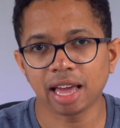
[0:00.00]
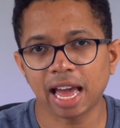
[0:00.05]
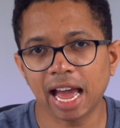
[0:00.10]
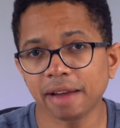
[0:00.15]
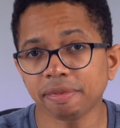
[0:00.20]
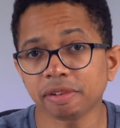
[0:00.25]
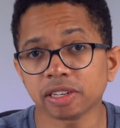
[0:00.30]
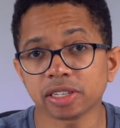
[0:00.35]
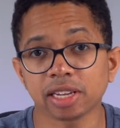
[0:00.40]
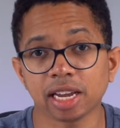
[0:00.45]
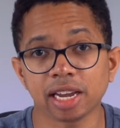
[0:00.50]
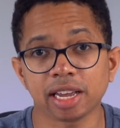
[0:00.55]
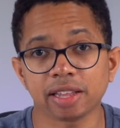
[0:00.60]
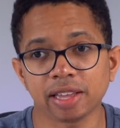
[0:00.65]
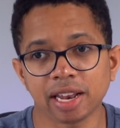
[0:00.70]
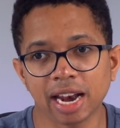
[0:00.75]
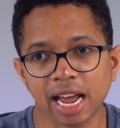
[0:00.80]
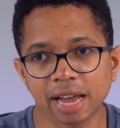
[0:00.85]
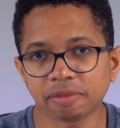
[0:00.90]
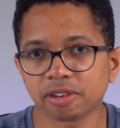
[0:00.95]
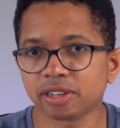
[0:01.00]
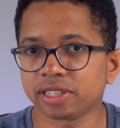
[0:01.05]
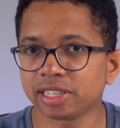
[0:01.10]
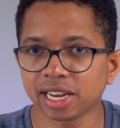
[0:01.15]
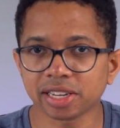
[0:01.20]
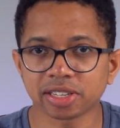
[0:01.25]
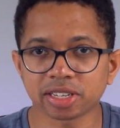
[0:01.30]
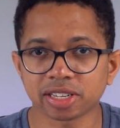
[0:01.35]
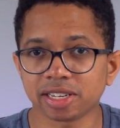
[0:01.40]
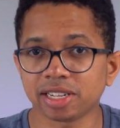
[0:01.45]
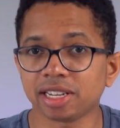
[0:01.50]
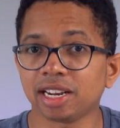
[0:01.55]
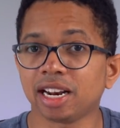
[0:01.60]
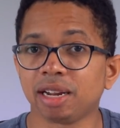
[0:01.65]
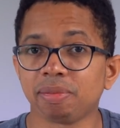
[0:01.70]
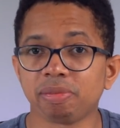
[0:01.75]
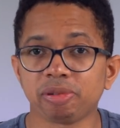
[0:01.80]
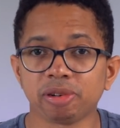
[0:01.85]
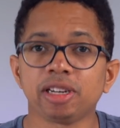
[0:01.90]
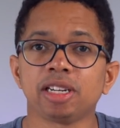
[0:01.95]
I have to say that after testing it,
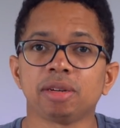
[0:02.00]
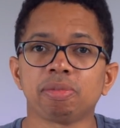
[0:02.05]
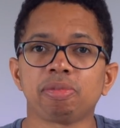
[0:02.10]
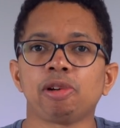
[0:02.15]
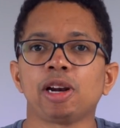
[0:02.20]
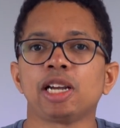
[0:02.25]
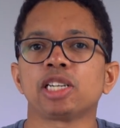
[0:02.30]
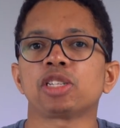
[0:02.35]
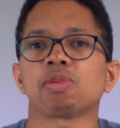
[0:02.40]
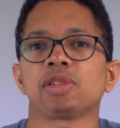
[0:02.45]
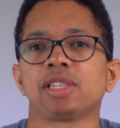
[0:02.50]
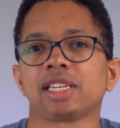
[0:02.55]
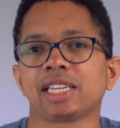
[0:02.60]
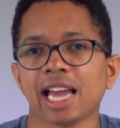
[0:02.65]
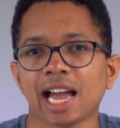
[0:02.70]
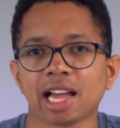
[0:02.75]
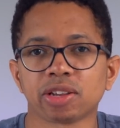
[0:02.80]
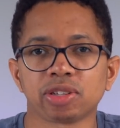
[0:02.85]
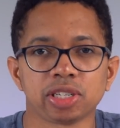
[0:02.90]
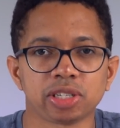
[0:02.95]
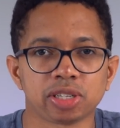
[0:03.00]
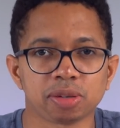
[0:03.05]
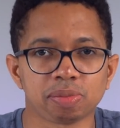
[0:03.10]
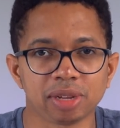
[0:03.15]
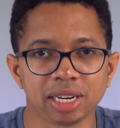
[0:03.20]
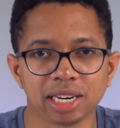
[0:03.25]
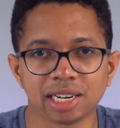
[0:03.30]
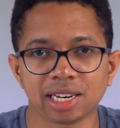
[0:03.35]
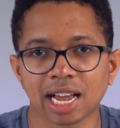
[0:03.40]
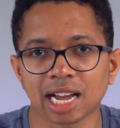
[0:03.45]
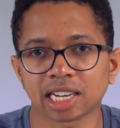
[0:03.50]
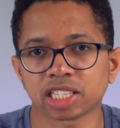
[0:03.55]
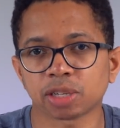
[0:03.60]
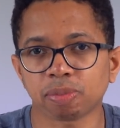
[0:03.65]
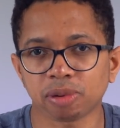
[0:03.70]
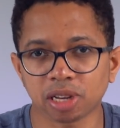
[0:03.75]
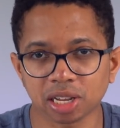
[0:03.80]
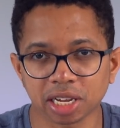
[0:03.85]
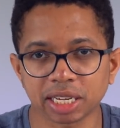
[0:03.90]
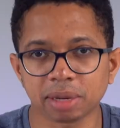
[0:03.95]
I'm pretty impressed with the CalDigit Mini Dock's
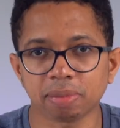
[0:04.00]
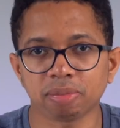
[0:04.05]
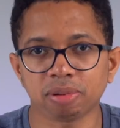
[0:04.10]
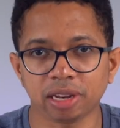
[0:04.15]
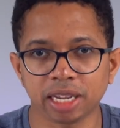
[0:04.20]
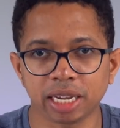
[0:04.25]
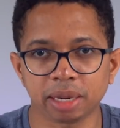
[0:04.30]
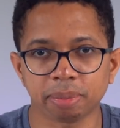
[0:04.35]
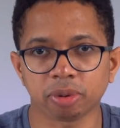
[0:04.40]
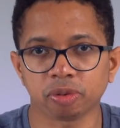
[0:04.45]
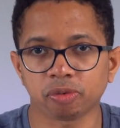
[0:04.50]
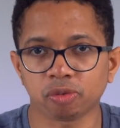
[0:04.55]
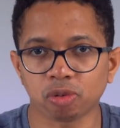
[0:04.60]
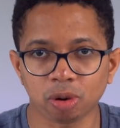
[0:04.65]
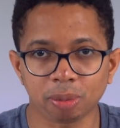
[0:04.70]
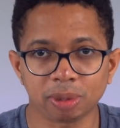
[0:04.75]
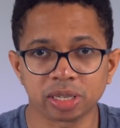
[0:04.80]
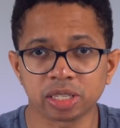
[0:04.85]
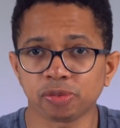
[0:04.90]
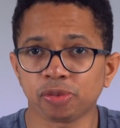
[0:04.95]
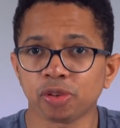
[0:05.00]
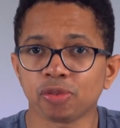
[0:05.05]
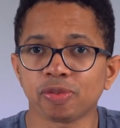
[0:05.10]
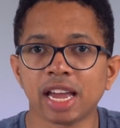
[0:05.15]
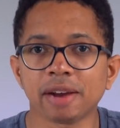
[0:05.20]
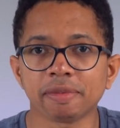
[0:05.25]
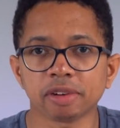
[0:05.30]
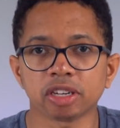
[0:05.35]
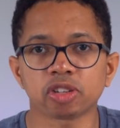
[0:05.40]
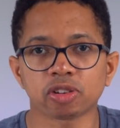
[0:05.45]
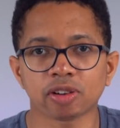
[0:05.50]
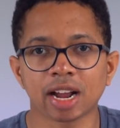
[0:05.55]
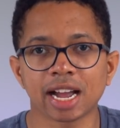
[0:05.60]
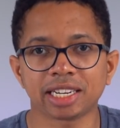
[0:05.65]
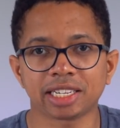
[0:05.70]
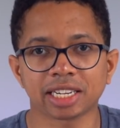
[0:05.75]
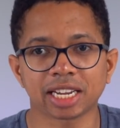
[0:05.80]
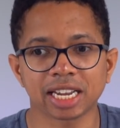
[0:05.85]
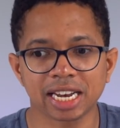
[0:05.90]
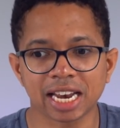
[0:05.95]
plug and play performance. If you've ever
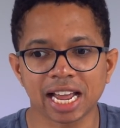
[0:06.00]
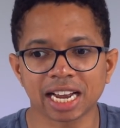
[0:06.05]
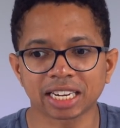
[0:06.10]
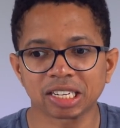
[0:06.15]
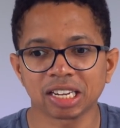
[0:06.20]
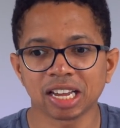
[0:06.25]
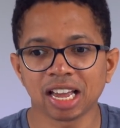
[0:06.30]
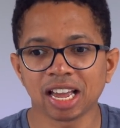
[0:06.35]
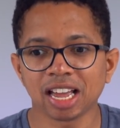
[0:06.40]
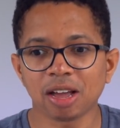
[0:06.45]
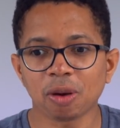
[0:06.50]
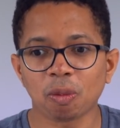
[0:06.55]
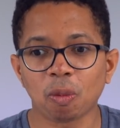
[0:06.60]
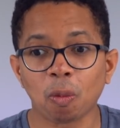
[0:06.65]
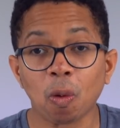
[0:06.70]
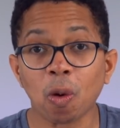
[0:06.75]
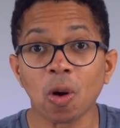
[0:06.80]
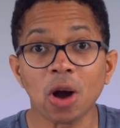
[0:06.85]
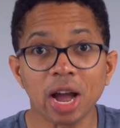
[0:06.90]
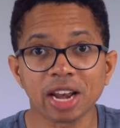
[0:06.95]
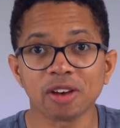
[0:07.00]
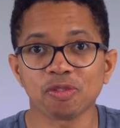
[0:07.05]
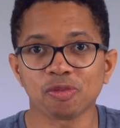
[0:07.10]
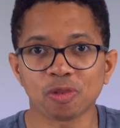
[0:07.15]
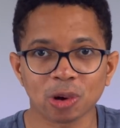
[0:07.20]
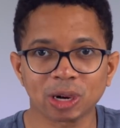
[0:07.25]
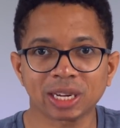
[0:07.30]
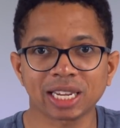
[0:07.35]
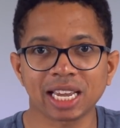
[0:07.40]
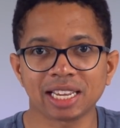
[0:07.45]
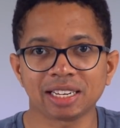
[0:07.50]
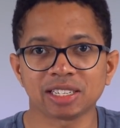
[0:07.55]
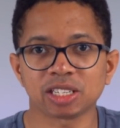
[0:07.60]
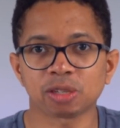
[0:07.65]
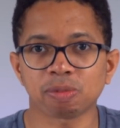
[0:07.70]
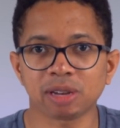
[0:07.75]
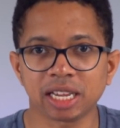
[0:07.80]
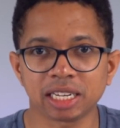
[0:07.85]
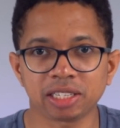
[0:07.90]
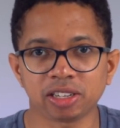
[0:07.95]
tried to connect one 4K
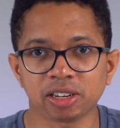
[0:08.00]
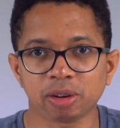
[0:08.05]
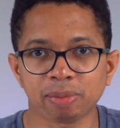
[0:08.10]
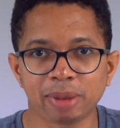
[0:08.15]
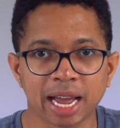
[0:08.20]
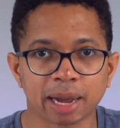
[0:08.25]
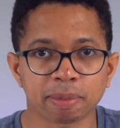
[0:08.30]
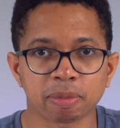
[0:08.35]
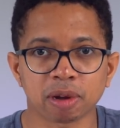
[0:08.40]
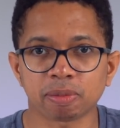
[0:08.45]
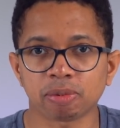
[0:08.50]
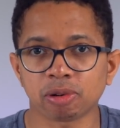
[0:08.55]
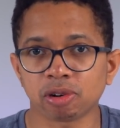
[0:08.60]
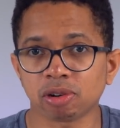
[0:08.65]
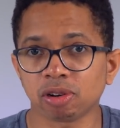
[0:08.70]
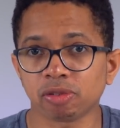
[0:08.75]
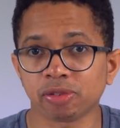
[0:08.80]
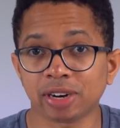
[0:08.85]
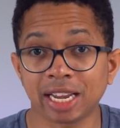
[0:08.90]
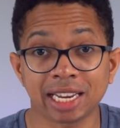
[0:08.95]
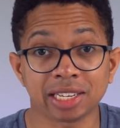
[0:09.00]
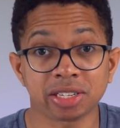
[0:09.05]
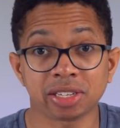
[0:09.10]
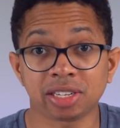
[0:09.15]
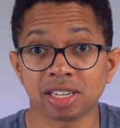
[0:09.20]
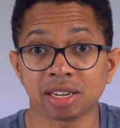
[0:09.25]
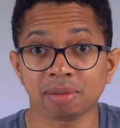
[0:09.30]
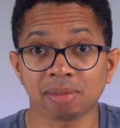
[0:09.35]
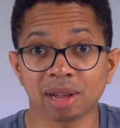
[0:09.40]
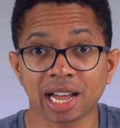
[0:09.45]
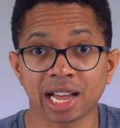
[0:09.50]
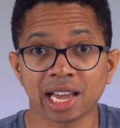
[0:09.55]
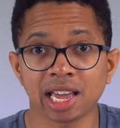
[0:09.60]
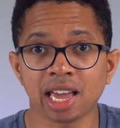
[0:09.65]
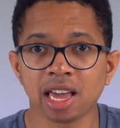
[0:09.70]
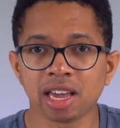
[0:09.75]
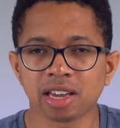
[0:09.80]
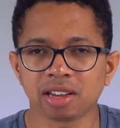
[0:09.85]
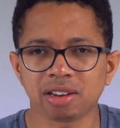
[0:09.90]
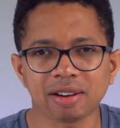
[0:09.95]
display to your MacBook Pro over HDMI.
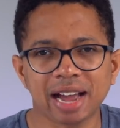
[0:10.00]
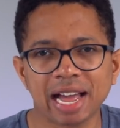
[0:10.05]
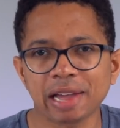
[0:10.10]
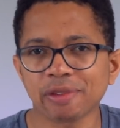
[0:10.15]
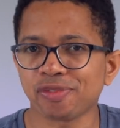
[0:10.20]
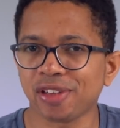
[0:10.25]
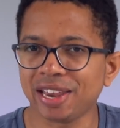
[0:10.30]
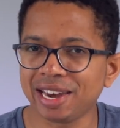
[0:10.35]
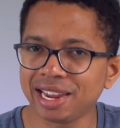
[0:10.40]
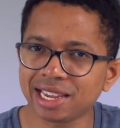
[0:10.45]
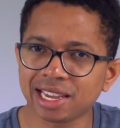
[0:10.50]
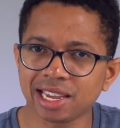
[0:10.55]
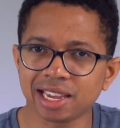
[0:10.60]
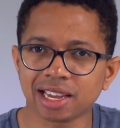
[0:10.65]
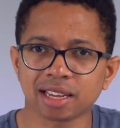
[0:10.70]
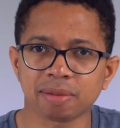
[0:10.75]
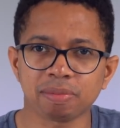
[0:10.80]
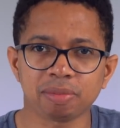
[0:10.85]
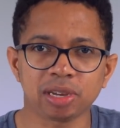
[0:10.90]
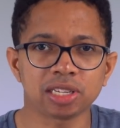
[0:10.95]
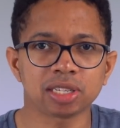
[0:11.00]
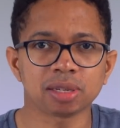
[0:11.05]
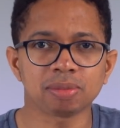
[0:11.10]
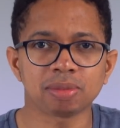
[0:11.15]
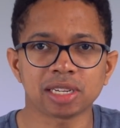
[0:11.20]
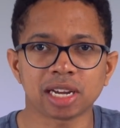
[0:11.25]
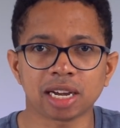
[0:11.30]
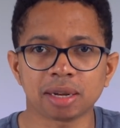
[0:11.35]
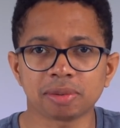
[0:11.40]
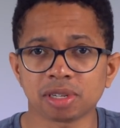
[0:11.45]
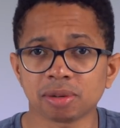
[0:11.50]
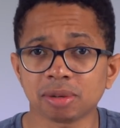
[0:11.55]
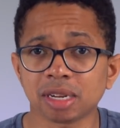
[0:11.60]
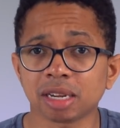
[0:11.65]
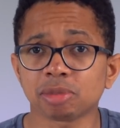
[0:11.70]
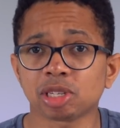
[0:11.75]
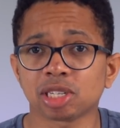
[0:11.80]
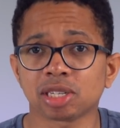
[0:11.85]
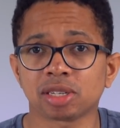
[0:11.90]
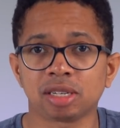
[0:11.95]
You know how finicky it can be sometimes?
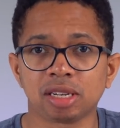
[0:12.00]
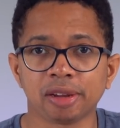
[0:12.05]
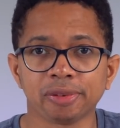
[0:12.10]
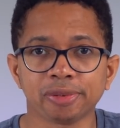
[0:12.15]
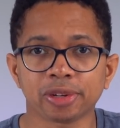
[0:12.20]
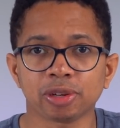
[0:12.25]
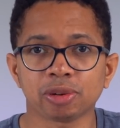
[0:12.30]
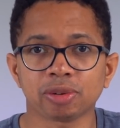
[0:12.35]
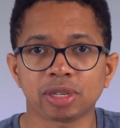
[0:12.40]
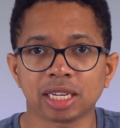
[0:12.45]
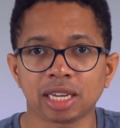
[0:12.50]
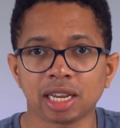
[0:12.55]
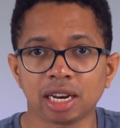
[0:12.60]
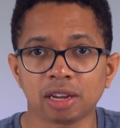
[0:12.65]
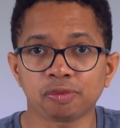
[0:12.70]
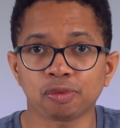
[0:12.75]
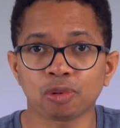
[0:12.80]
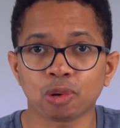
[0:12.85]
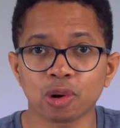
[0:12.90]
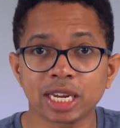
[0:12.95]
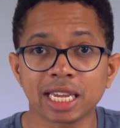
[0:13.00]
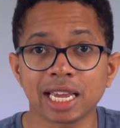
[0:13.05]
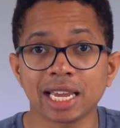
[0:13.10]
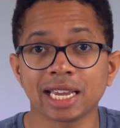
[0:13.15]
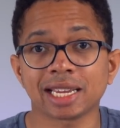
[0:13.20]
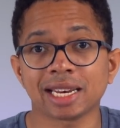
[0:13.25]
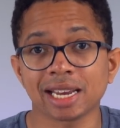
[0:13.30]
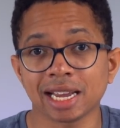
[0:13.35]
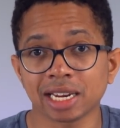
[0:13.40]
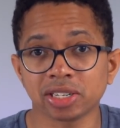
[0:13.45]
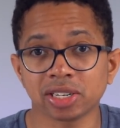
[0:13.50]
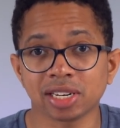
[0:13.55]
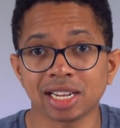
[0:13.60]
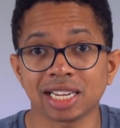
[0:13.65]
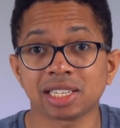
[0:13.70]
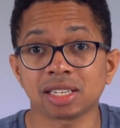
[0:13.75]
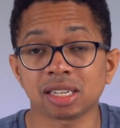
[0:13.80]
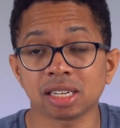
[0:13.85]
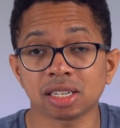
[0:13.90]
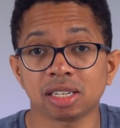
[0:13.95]
Sometimes it's difficult to get a 4K connection
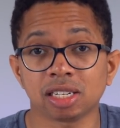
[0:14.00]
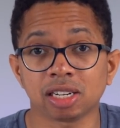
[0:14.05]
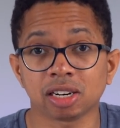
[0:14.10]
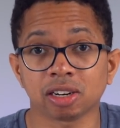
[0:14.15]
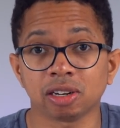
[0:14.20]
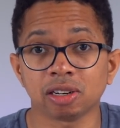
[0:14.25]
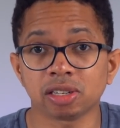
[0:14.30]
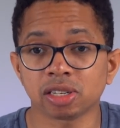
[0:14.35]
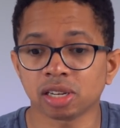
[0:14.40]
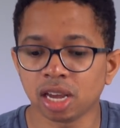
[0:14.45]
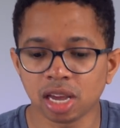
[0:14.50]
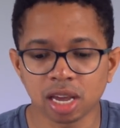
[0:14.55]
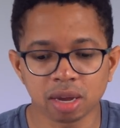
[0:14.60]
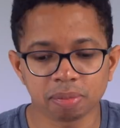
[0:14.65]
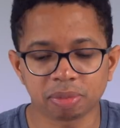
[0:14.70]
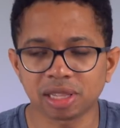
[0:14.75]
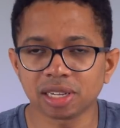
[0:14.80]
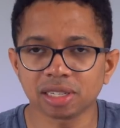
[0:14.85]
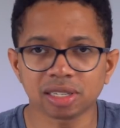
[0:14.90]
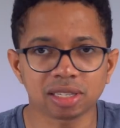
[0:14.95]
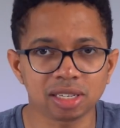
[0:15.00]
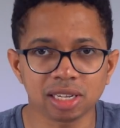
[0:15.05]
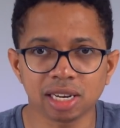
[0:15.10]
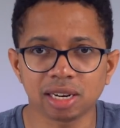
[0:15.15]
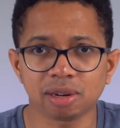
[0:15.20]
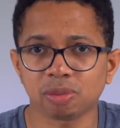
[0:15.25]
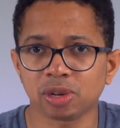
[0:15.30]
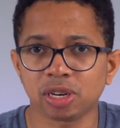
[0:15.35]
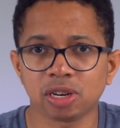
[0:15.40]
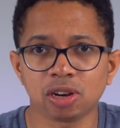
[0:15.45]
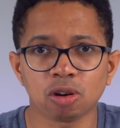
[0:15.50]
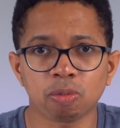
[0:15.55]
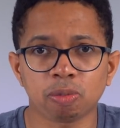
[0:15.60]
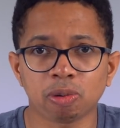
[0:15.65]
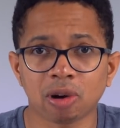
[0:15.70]
at 60 Hertz, but this did it with no